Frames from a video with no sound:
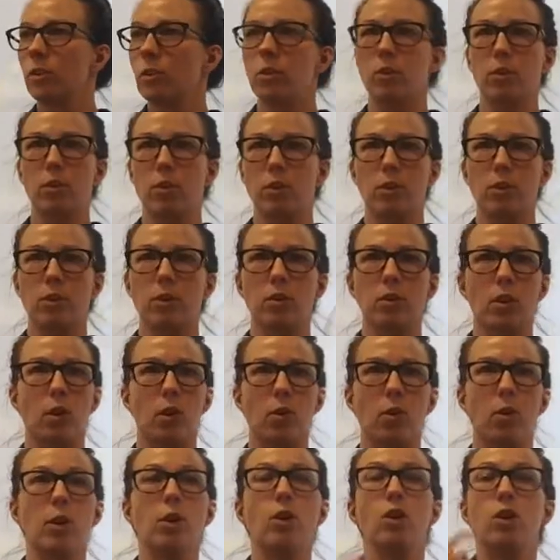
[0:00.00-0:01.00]
No.
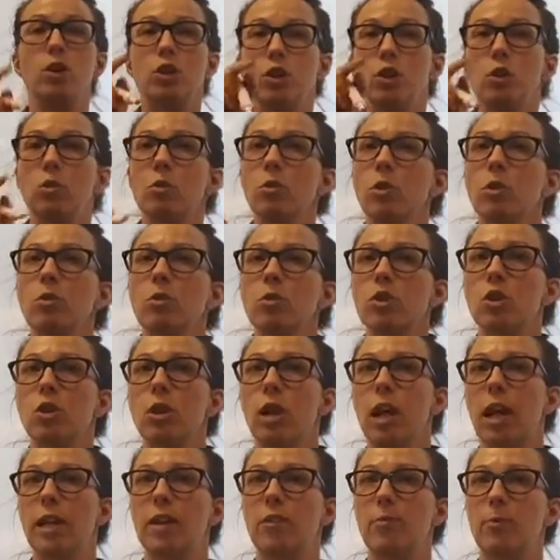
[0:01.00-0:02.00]
Could you use
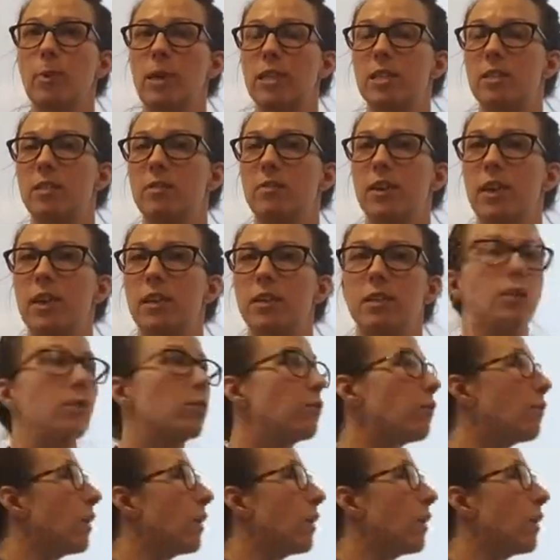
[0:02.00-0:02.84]
your line of best fit to